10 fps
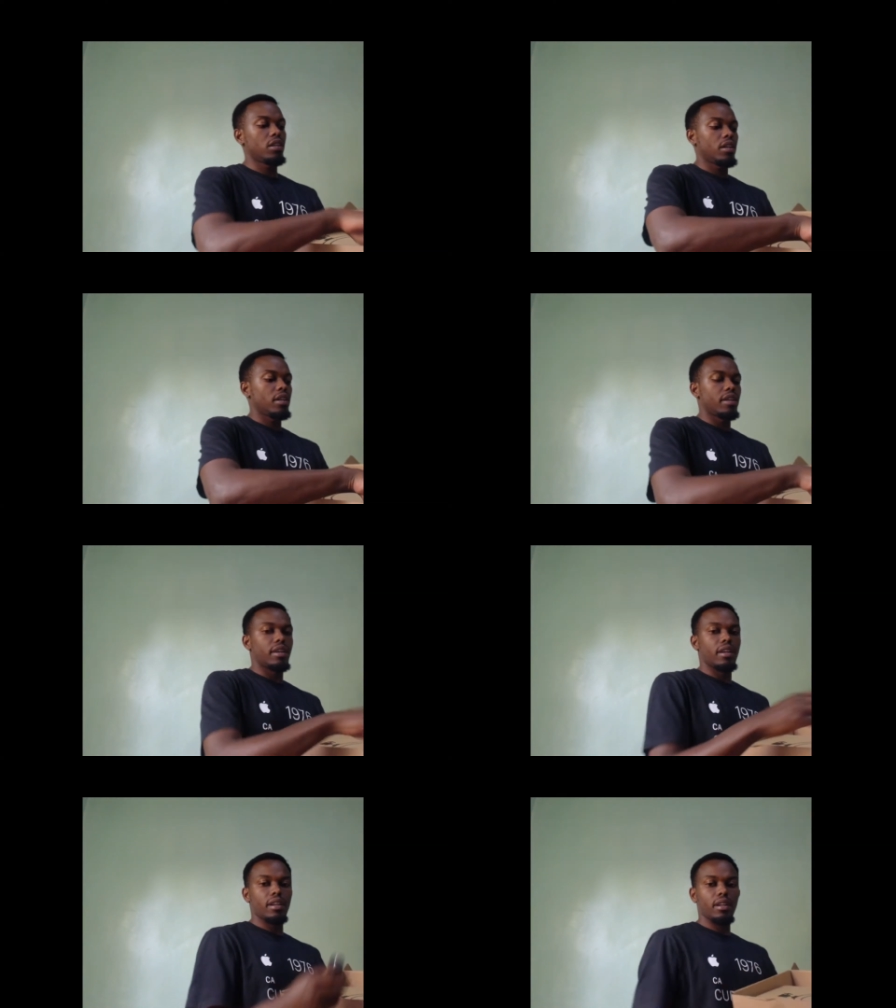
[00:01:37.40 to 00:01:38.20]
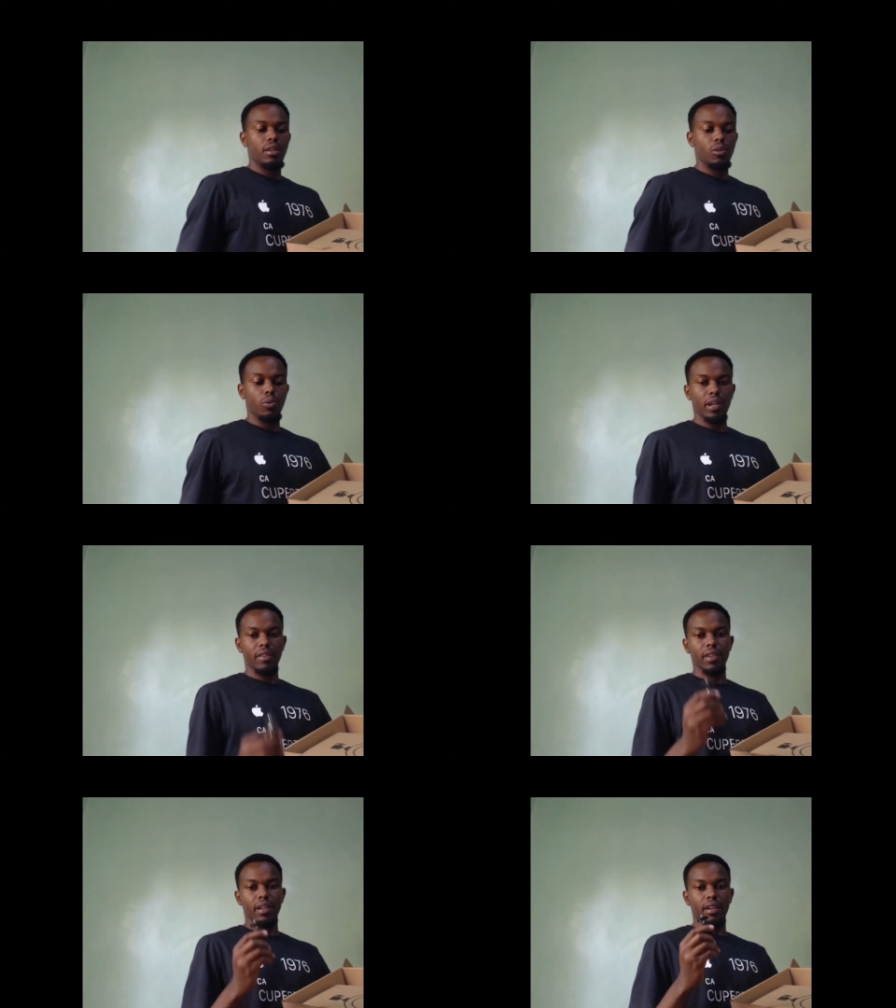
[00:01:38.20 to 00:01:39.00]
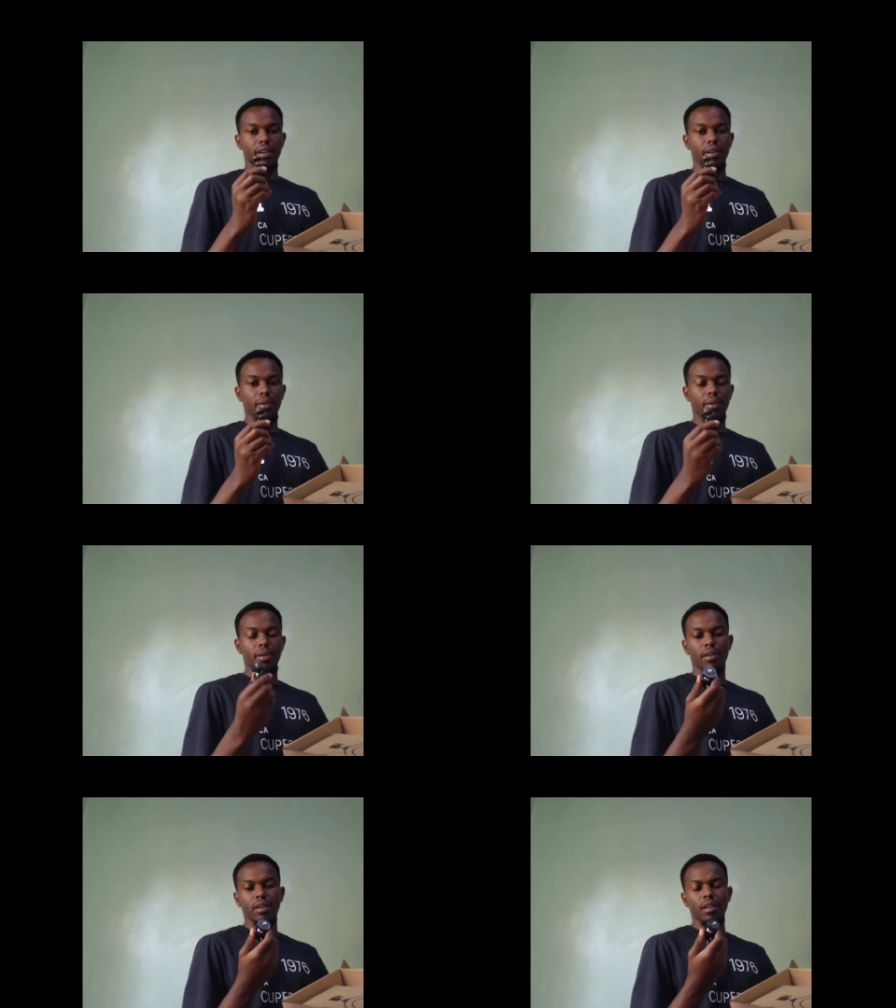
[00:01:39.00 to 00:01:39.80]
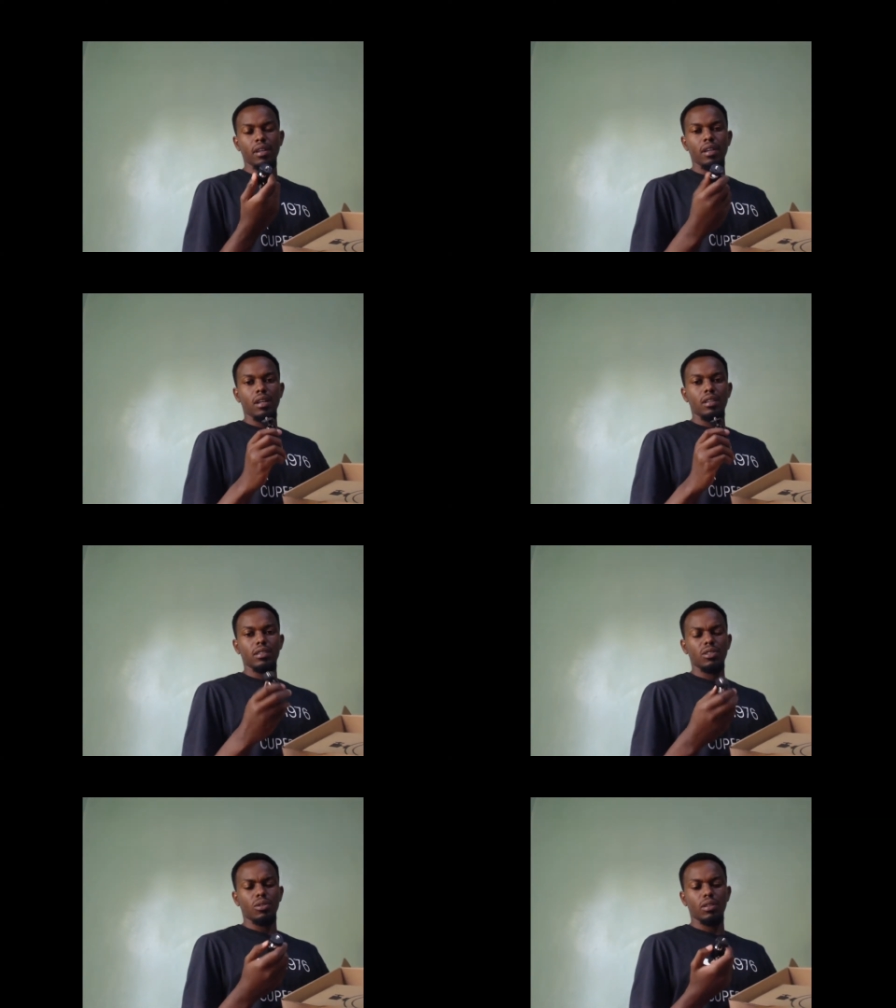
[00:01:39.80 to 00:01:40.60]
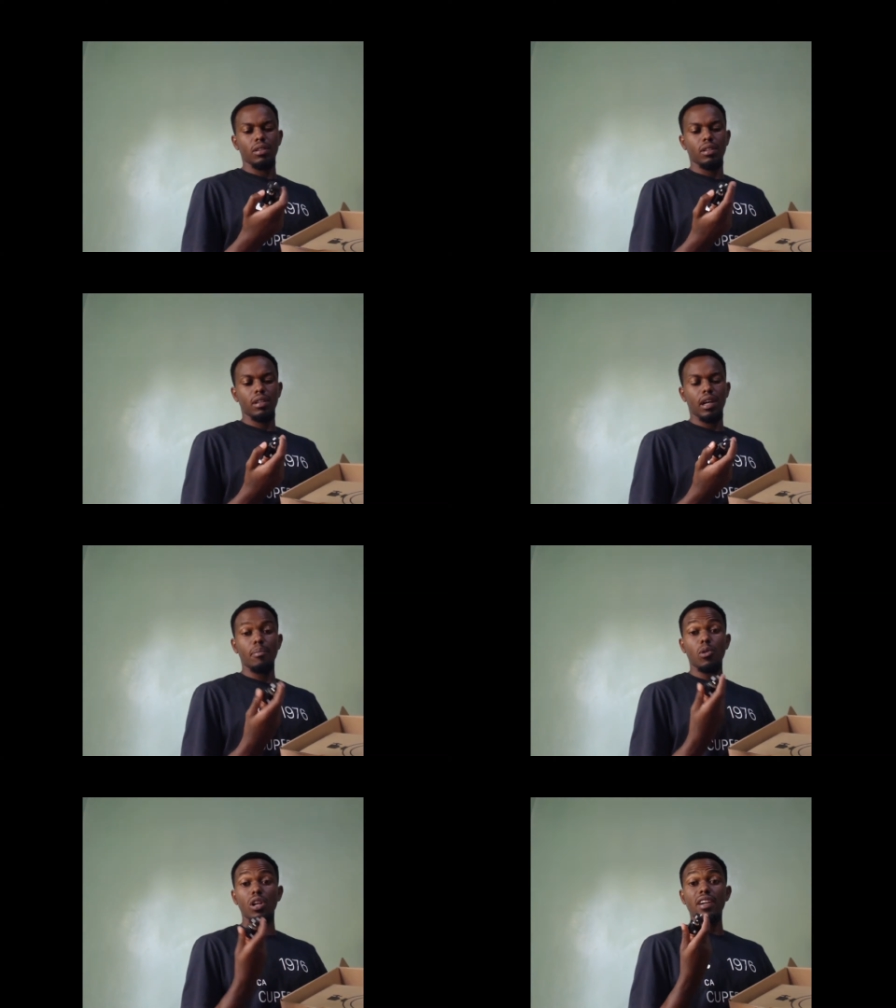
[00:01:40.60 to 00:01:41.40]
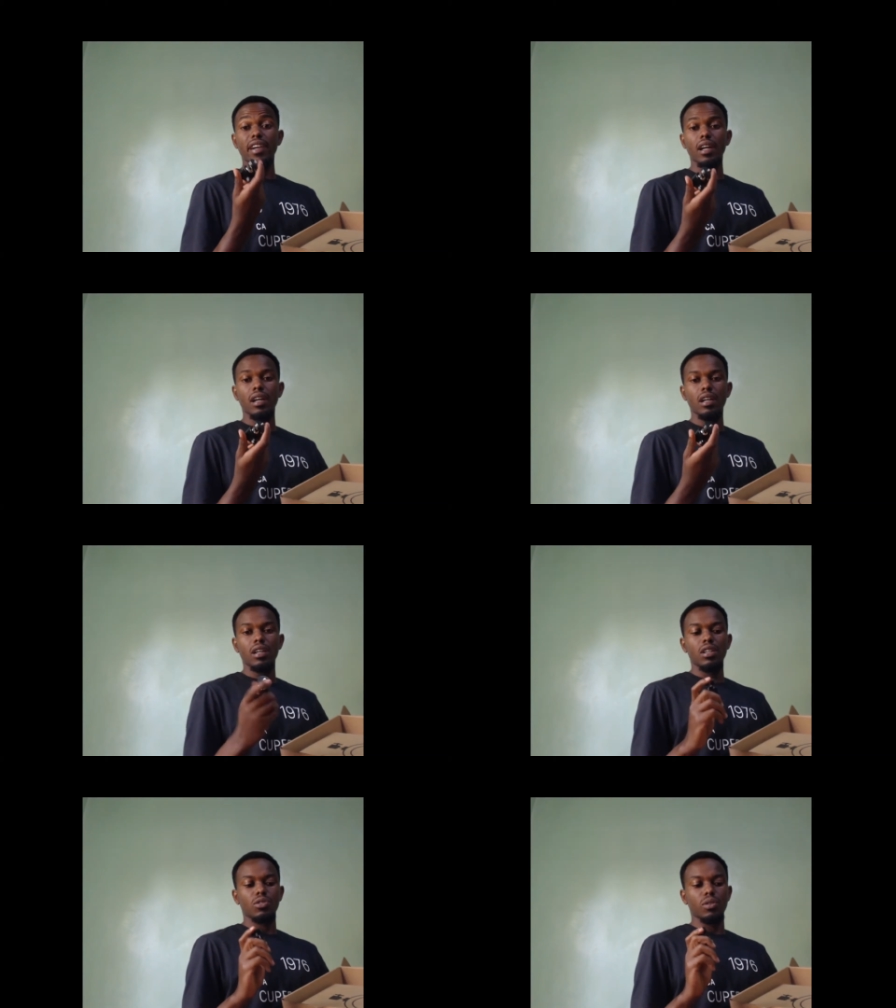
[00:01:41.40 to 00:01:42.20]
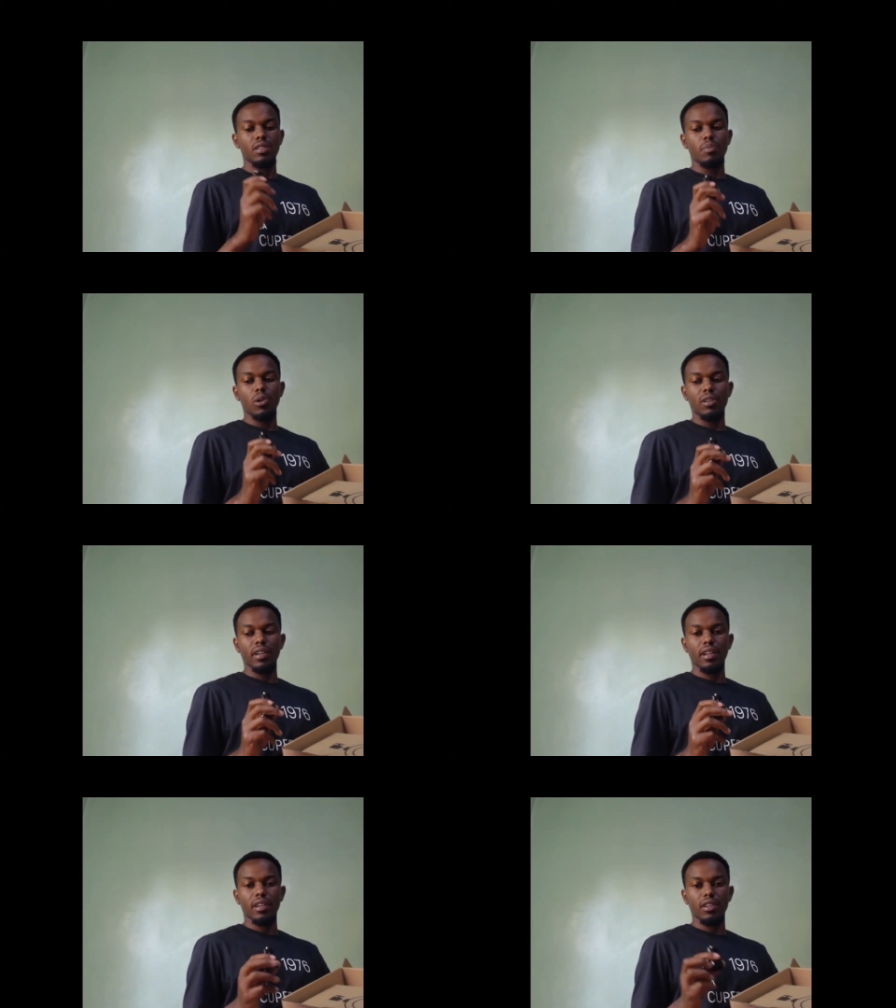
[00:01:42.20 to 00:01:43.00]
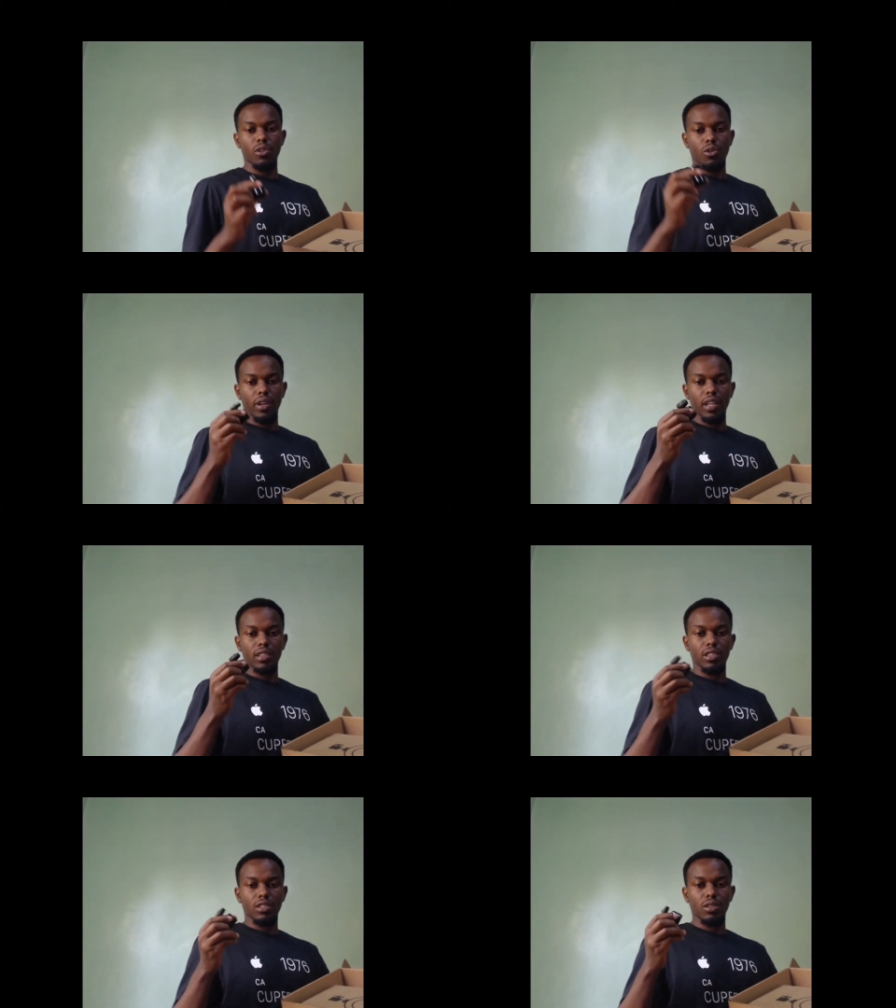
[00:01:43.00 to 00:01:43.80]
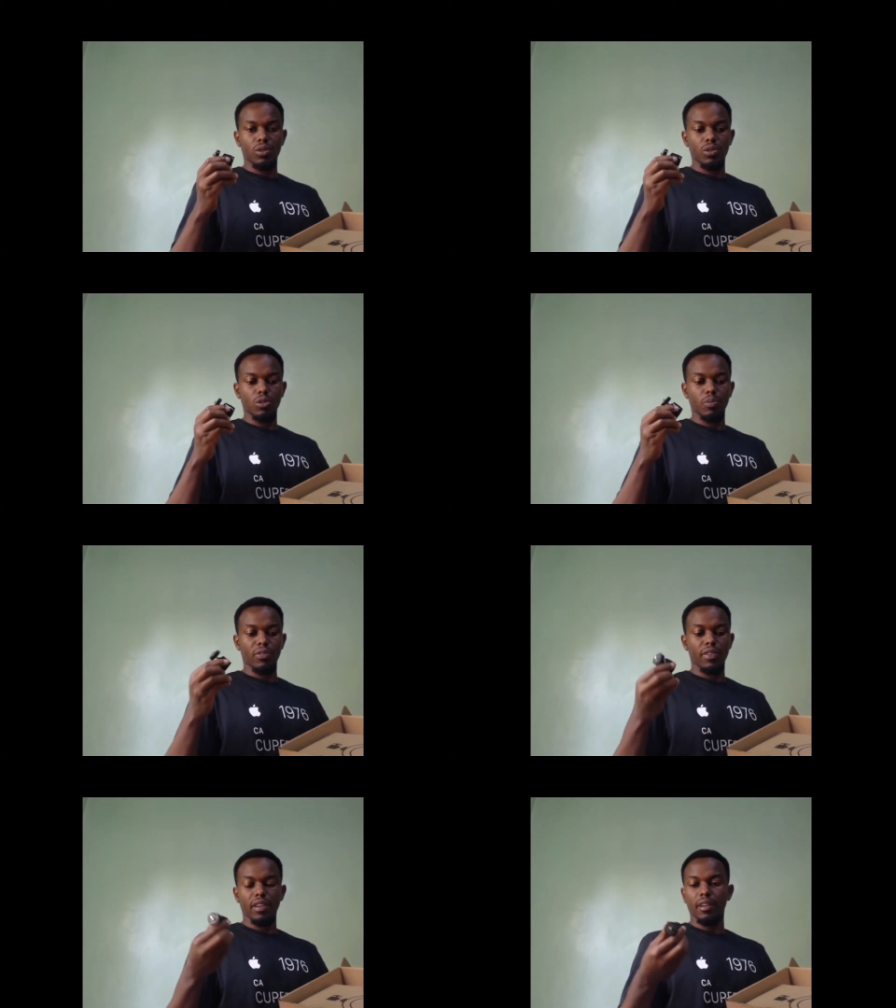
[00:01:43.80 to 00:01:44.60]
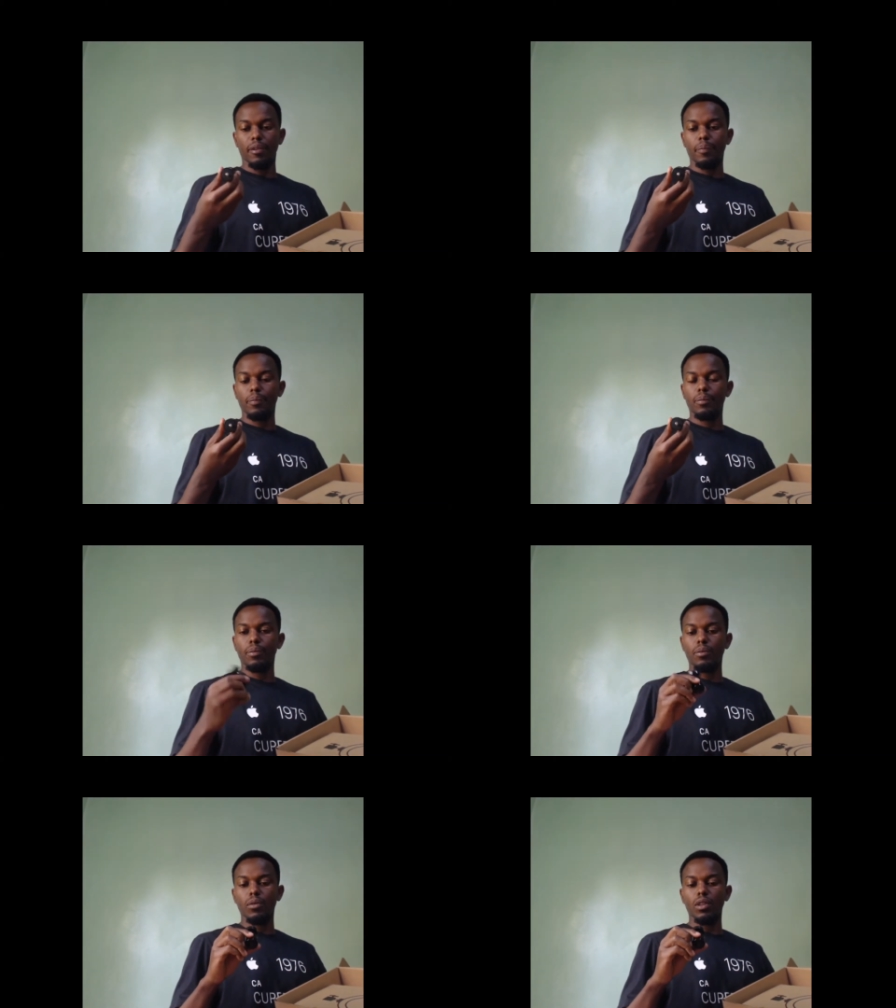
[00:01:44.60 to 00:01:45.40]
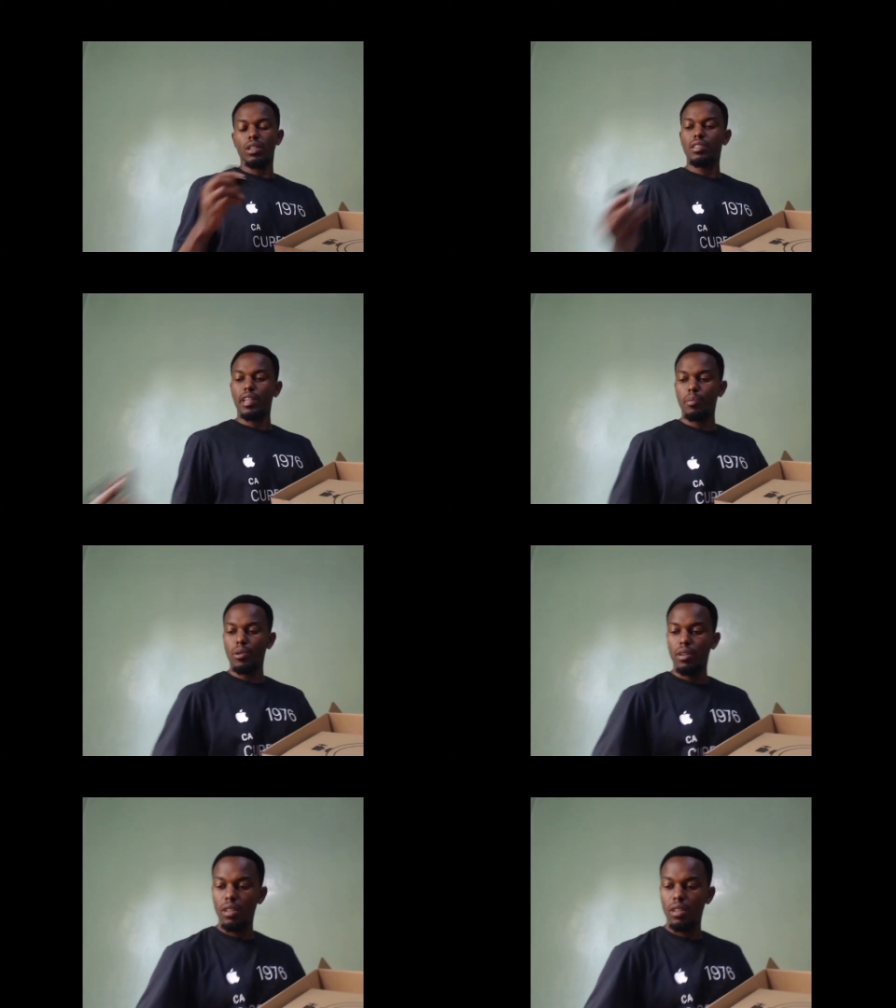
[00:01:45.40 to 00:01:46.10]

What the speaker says: Then we have it's called a ball ring. So this ball ring, you connect it on top of the tripod